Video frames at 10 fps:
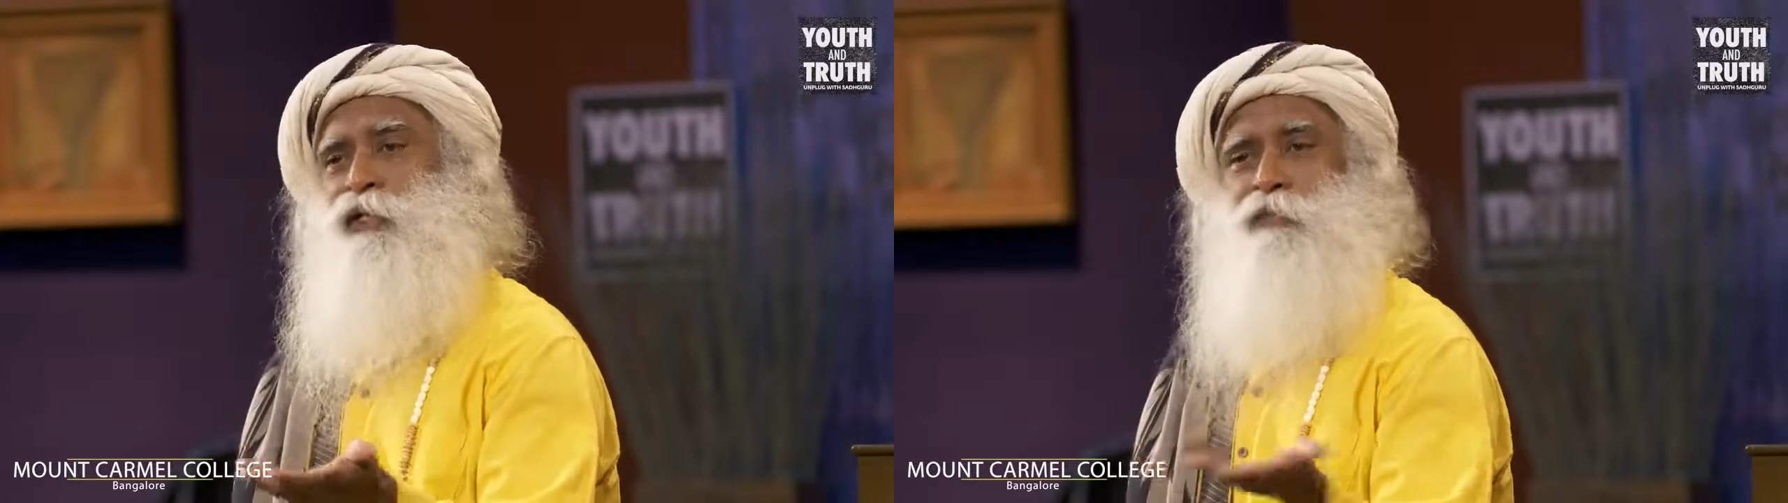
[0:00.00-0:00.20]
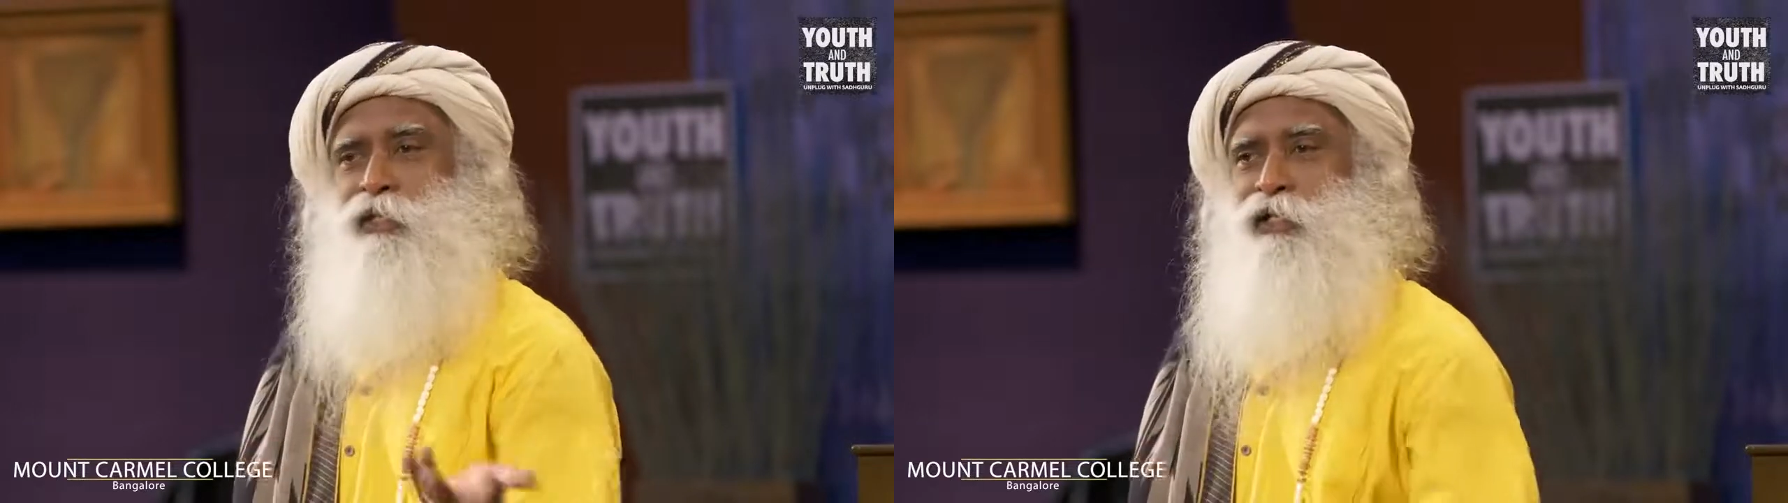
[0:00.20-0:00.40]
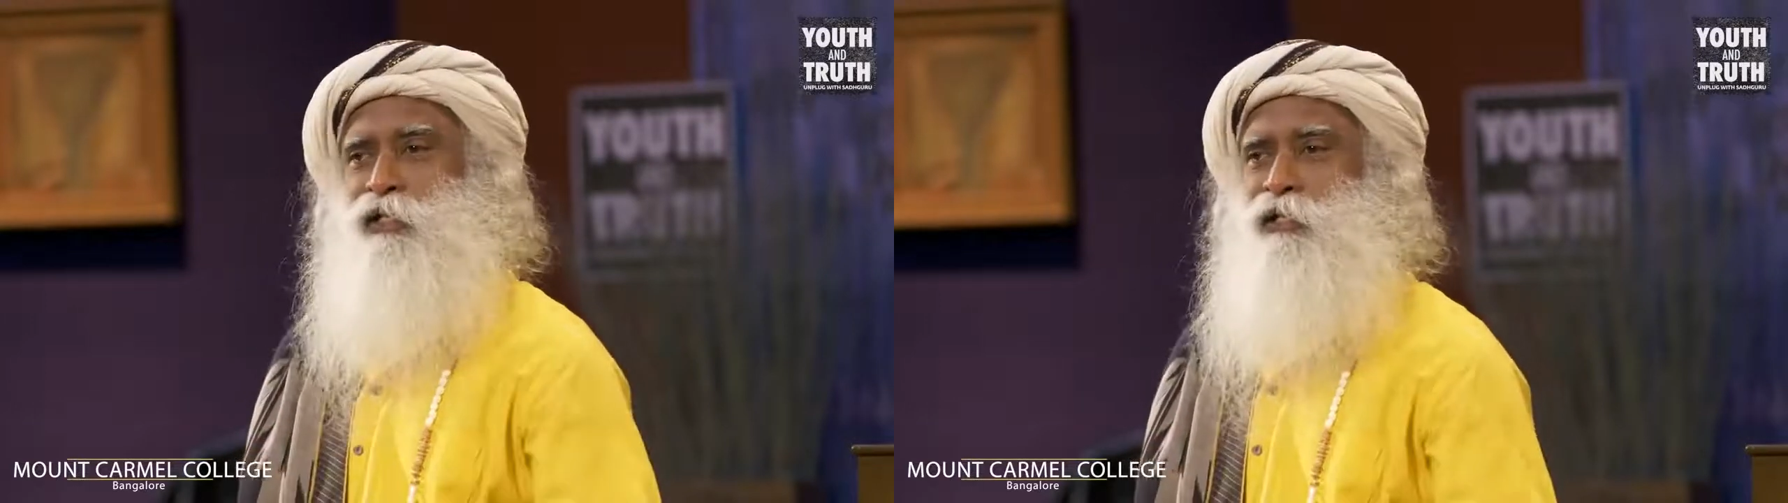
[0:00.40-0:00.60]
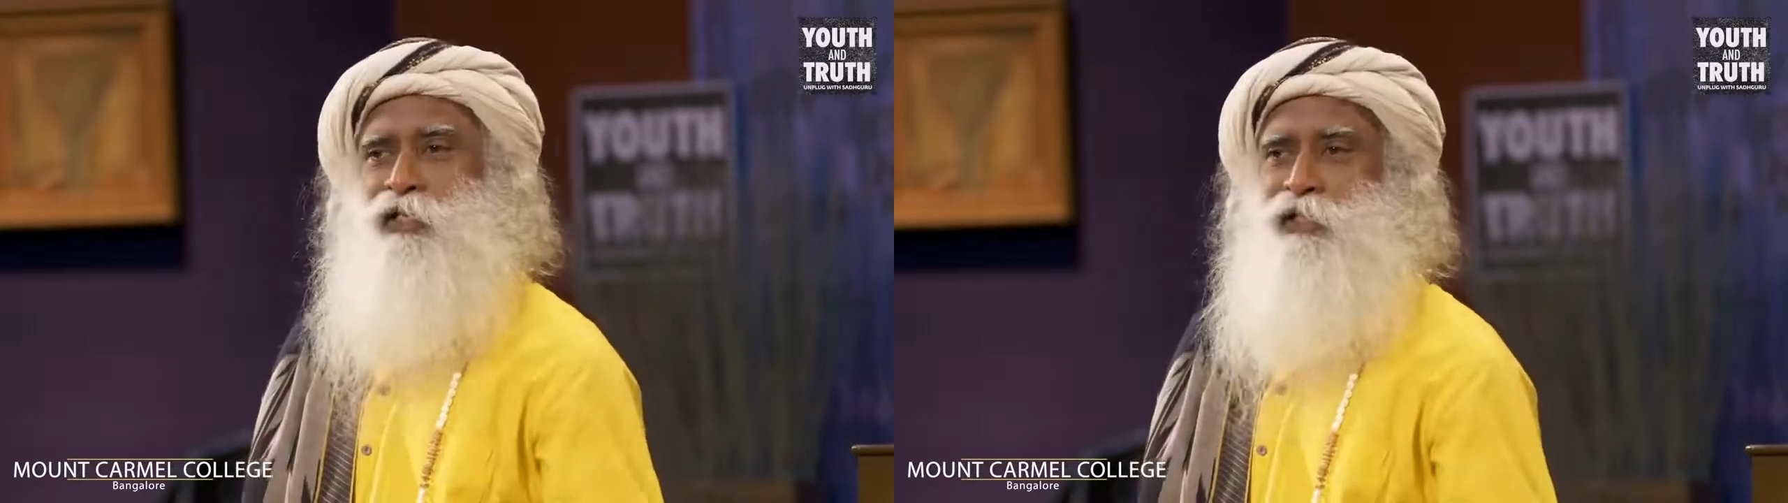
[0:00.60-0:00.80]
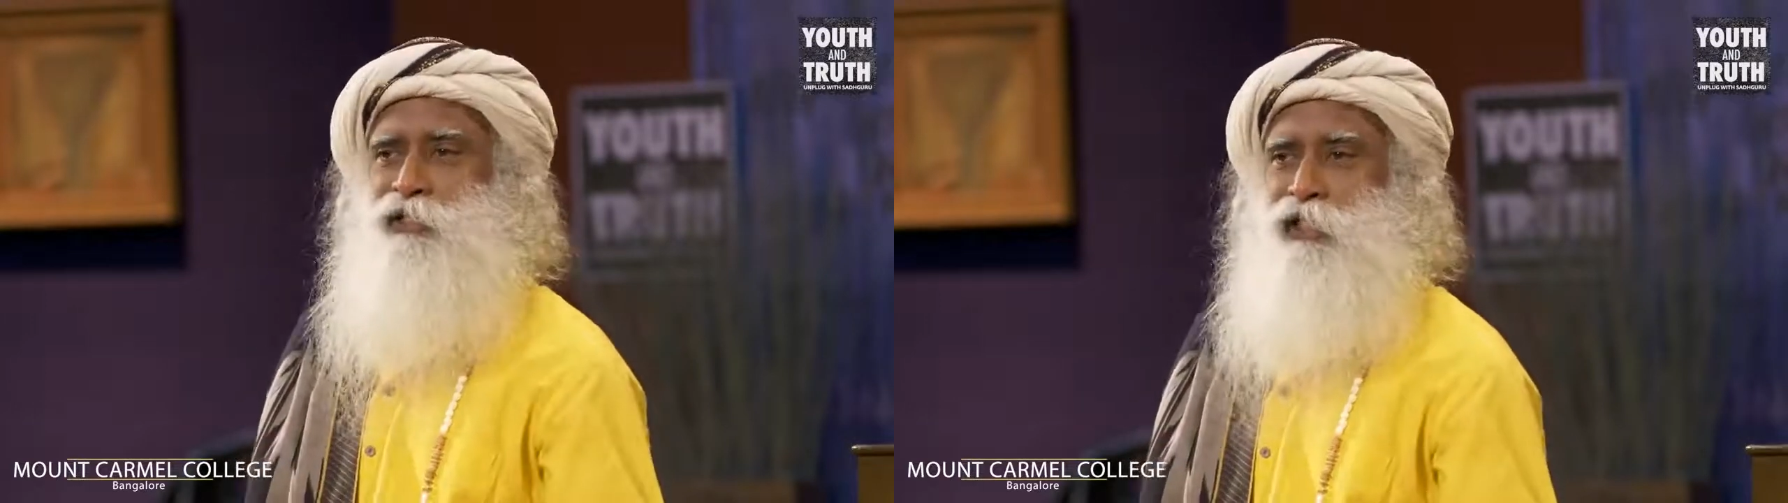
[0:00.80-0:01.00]
immediately
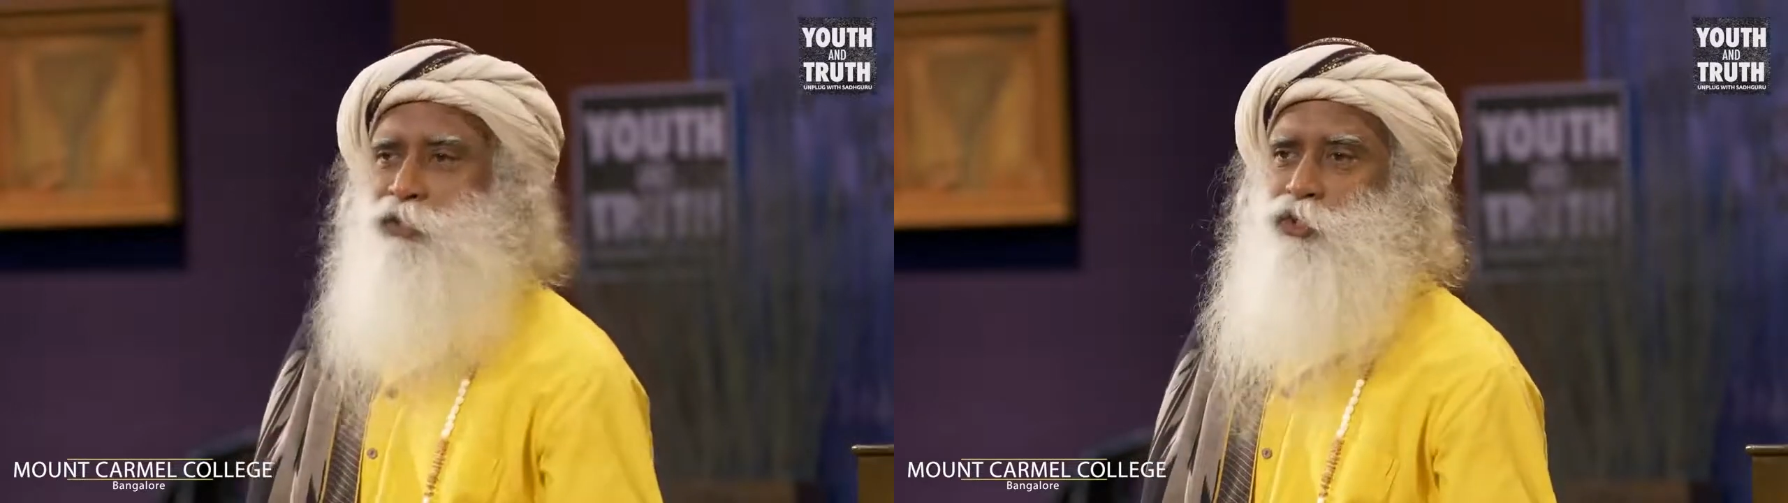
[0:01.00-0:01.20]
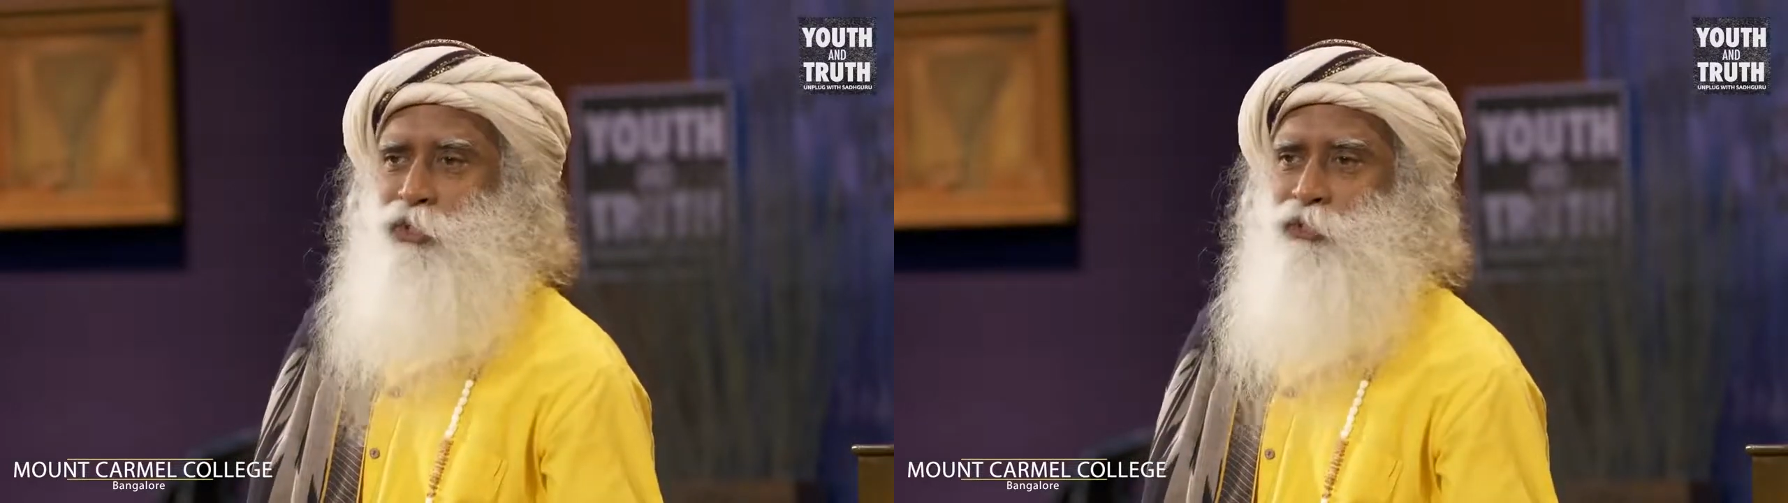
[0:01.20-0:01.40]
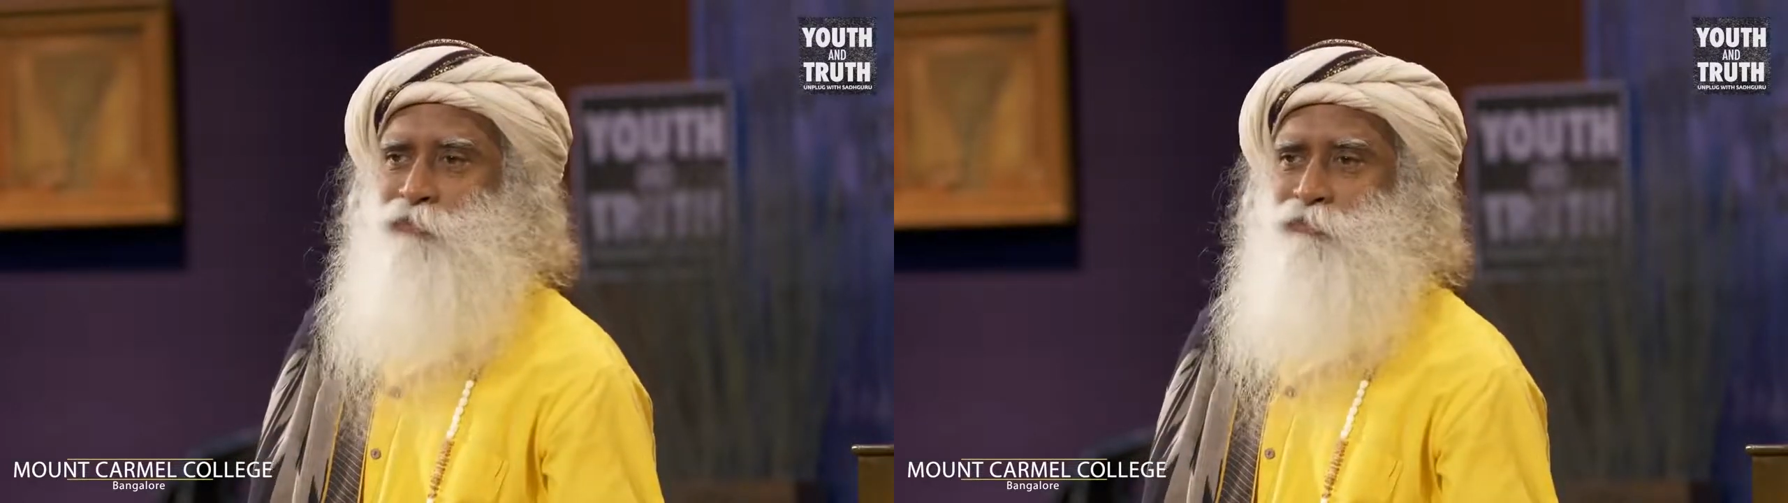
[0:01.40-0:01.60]
there is an answer,